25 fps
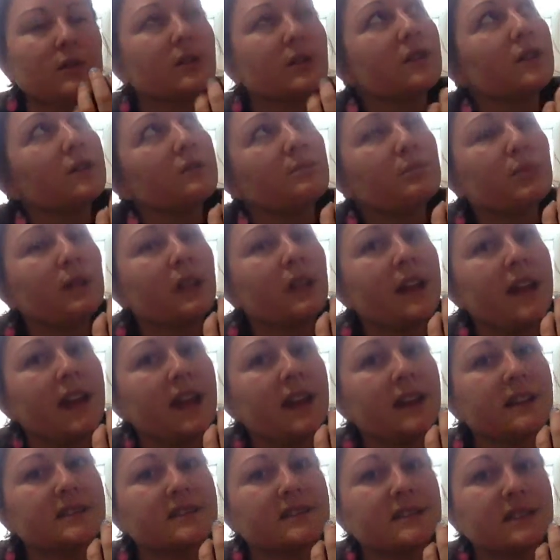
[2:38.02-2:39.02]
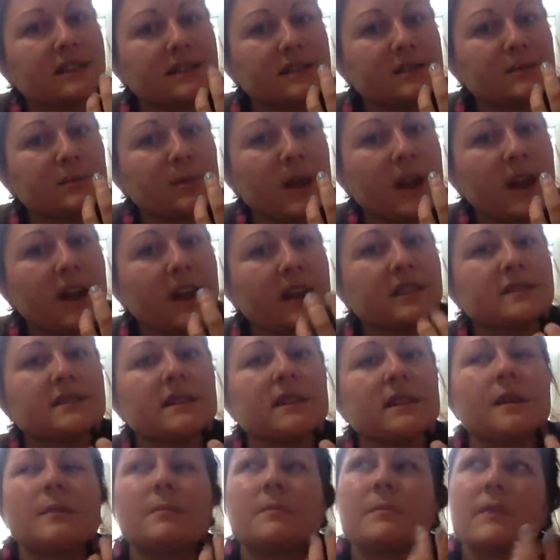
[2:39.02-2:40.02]
good place and space,
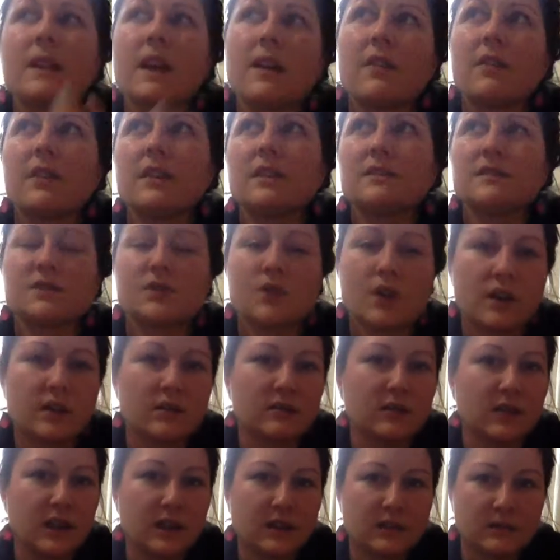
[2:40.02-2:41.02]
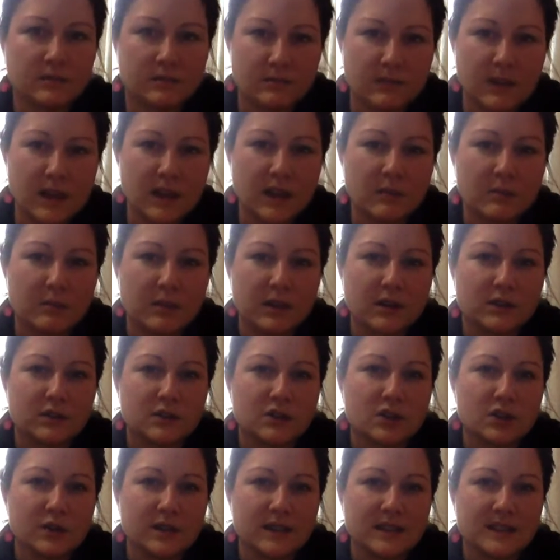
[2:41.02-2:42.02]
and then start like making better
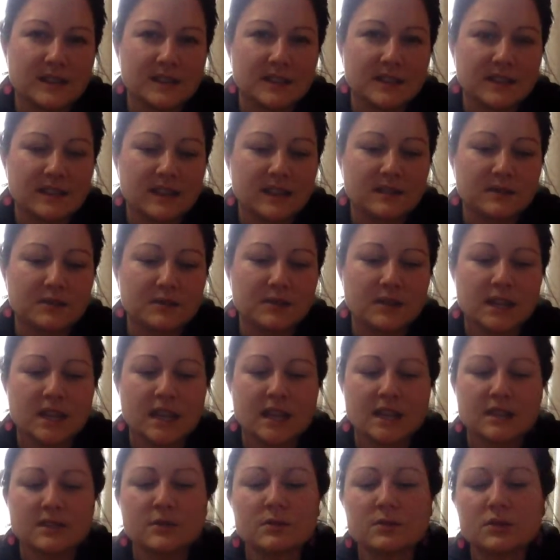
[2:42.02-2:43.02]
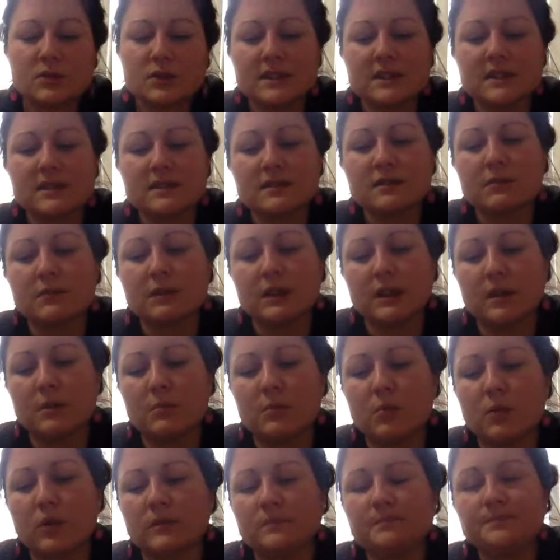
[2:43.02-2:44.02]
choices, that sort of thing. So choices are really
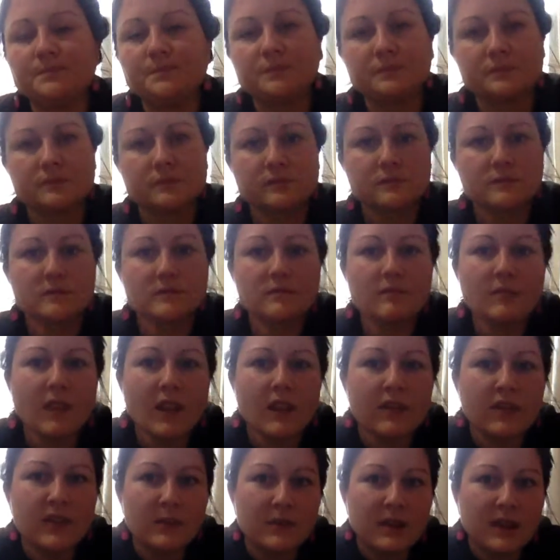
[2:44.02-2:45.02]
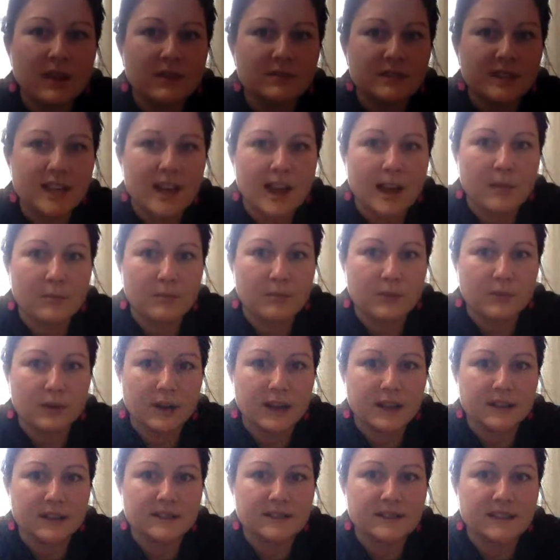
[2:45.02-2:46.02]
important. Then we have
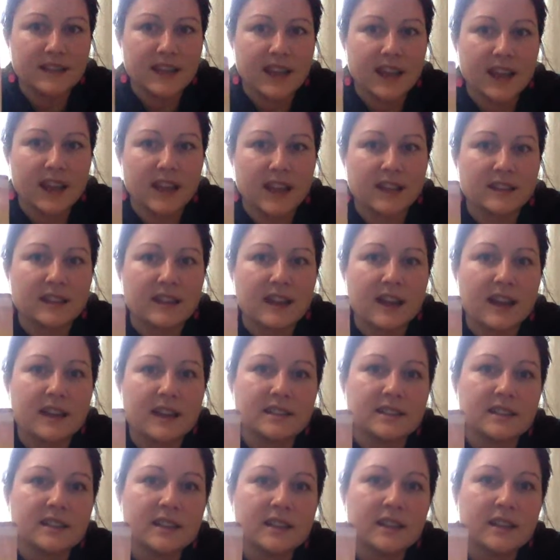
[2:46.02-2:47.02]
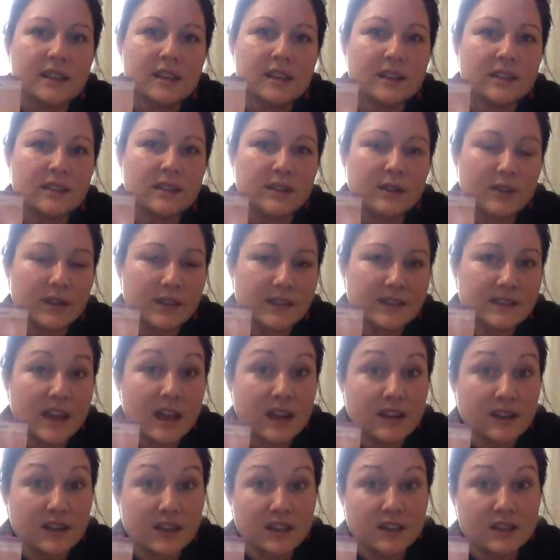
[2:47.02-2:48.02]
Temperance saying that there is
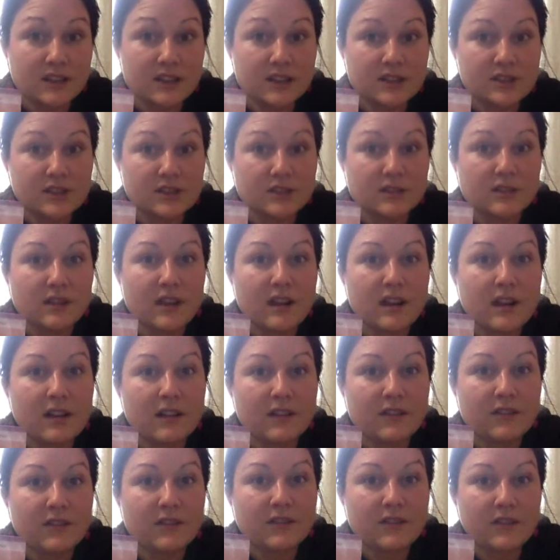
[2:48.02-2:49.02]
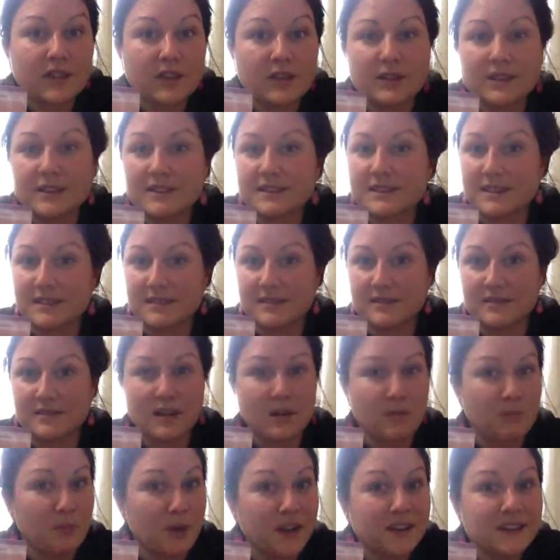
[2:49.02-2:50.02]
unconditional love, there is
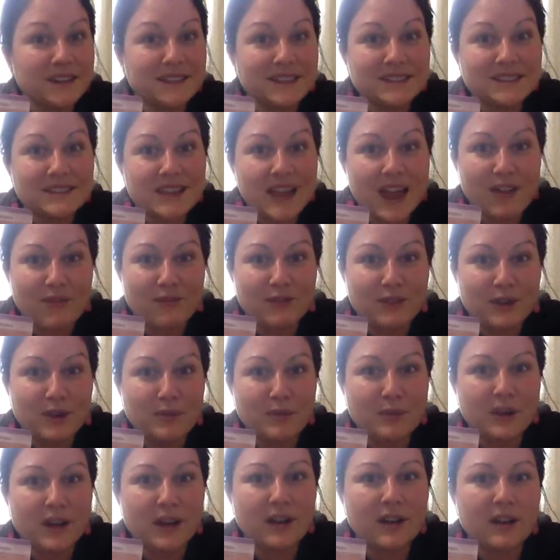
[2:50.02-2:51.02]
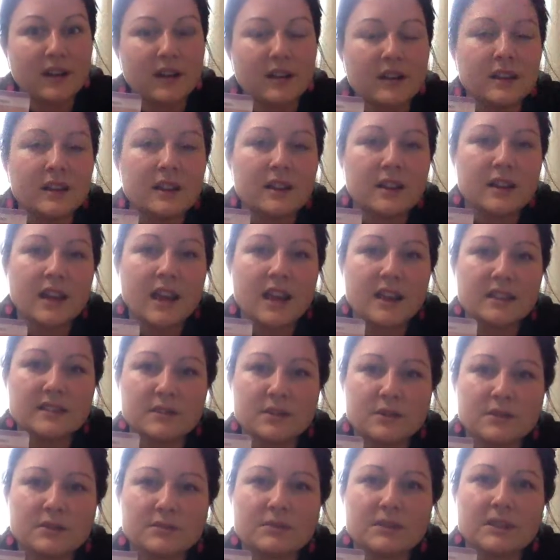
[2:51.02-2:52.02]
abundance everywhere. And
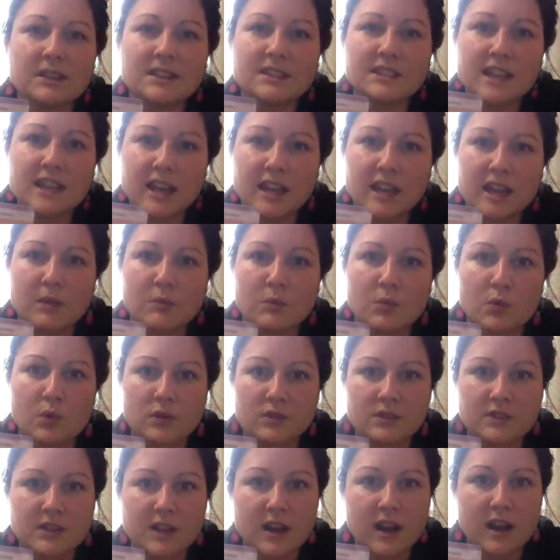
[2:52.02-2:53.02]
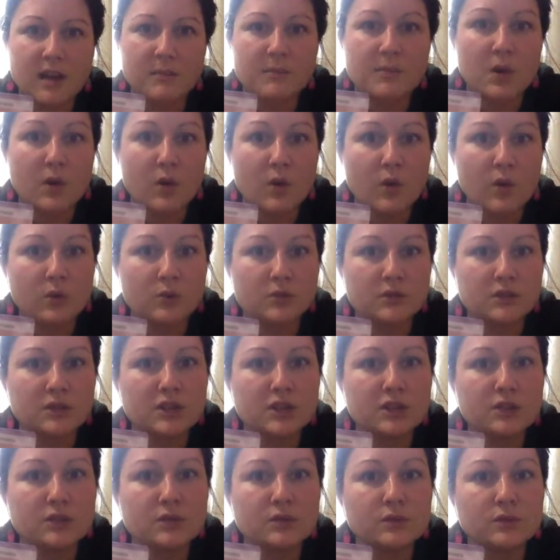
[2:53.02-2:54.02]
so it's really taking more time out
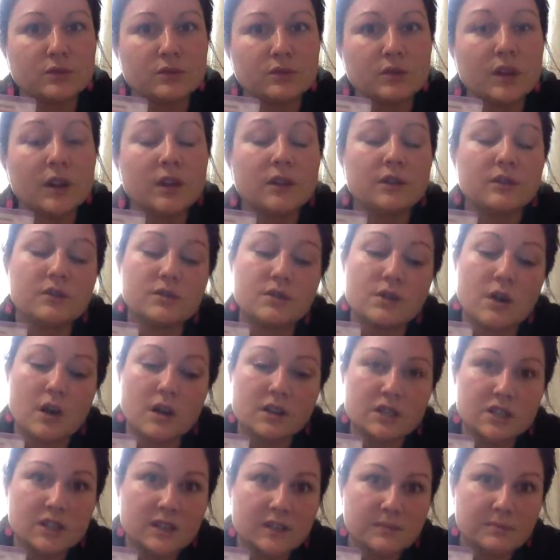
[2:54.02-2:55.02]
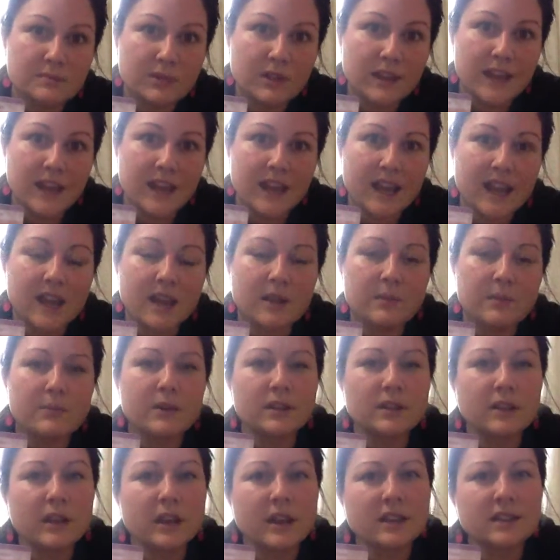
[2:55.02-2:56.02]
to not just play,
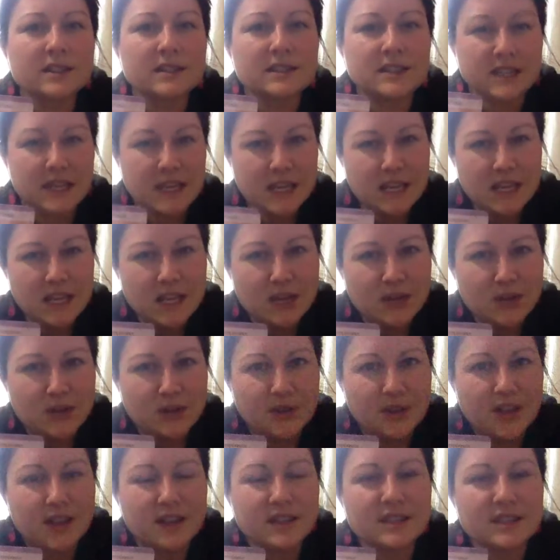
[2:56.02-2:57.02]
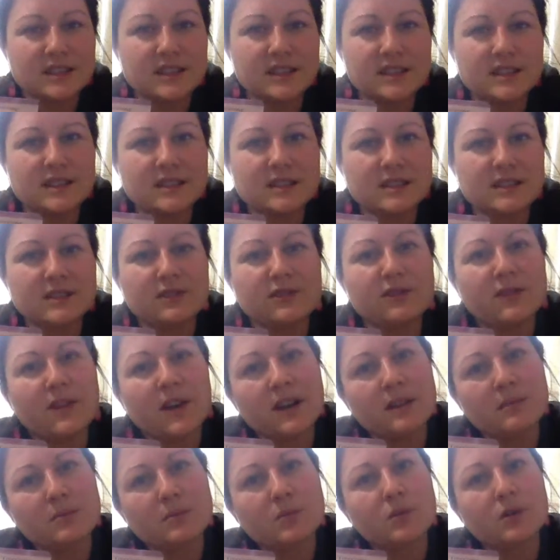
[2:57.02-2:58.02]
but like to heal and to
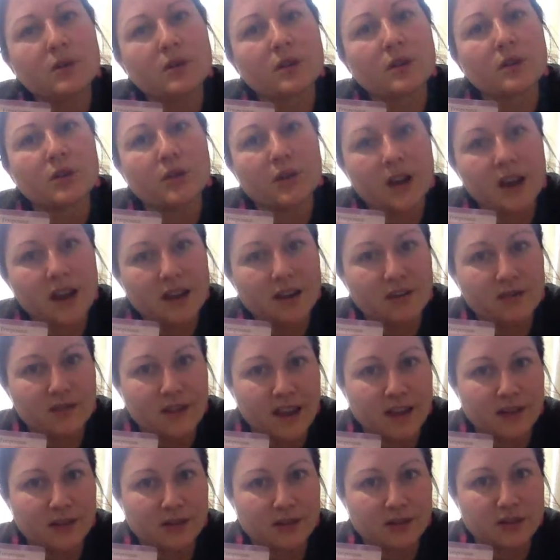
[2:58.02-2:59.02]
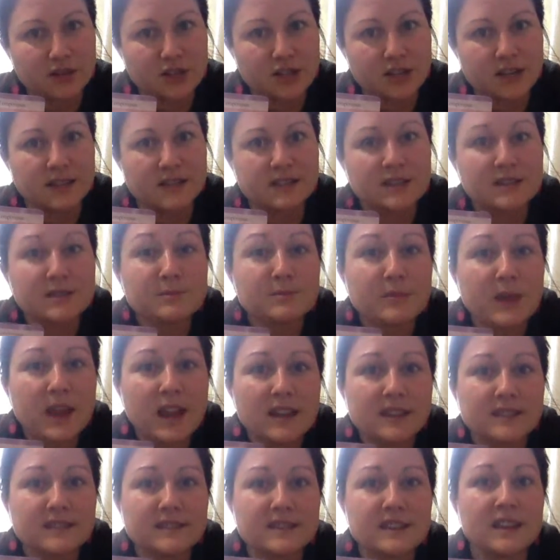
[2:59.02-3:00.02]
find more creative energy and
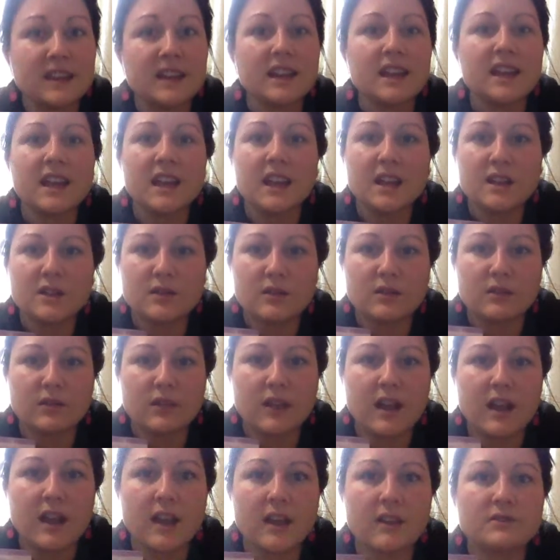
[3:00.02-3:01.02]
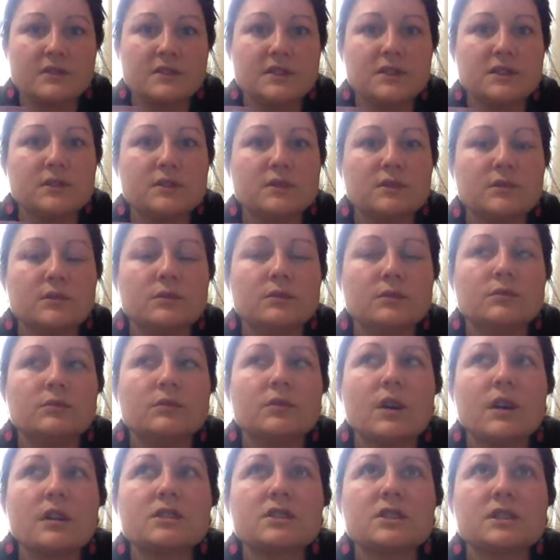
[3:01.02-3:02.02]
space in your life to
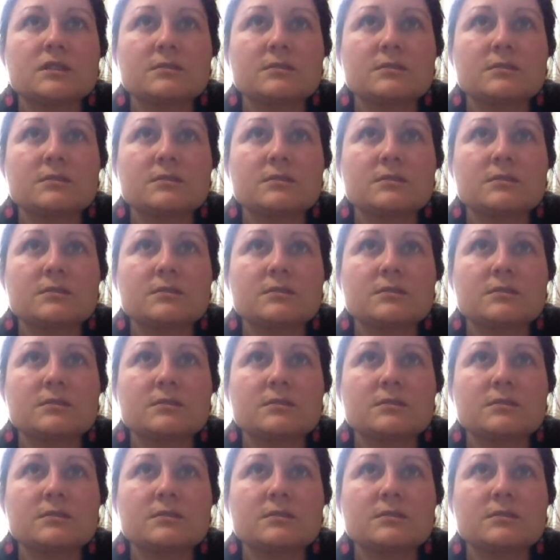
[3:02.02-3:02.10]
not